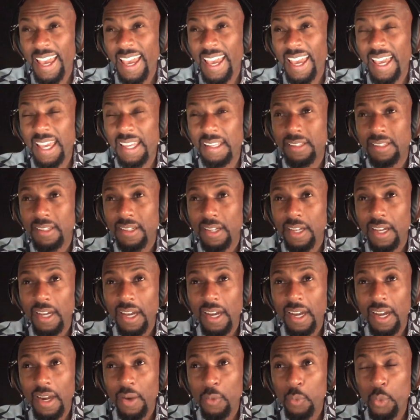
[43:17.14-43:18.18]
And
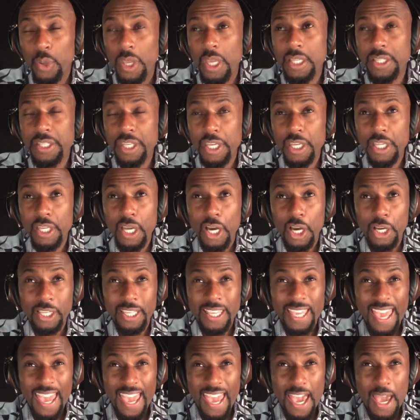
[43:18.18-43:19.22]
we did a
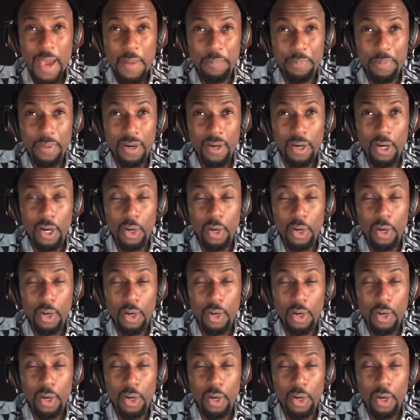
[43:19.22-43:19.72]
camp.